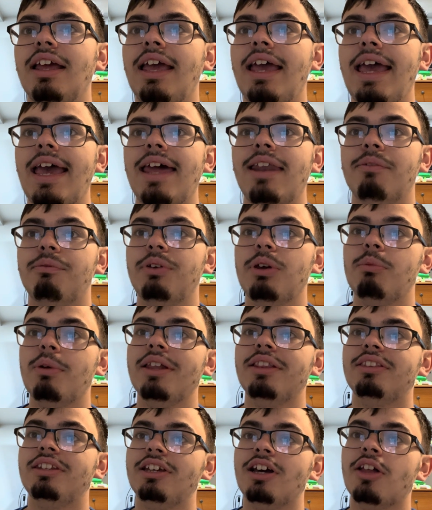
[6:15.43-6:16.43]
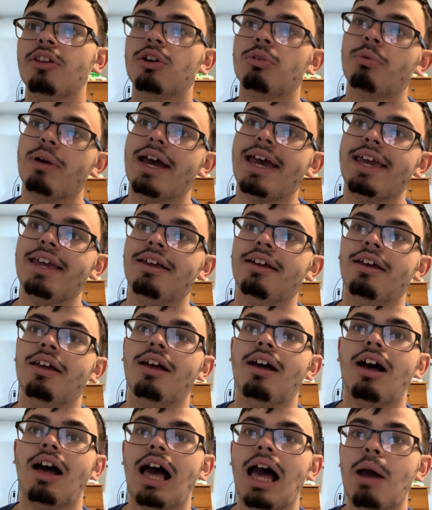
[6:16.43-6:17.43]
And if we went the other way,
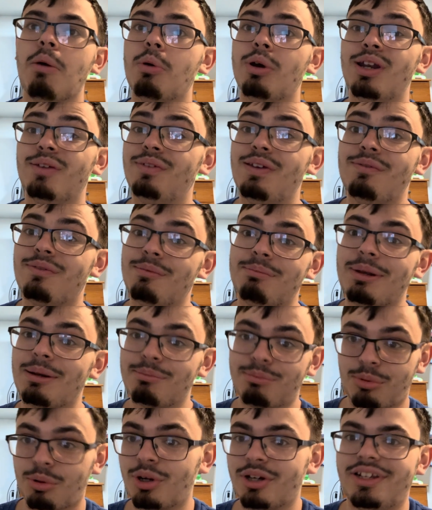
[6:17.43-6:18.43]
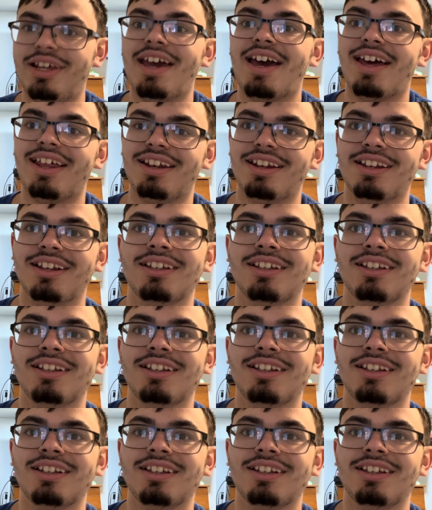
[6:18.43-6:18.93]
I wouldn't have even been born yet.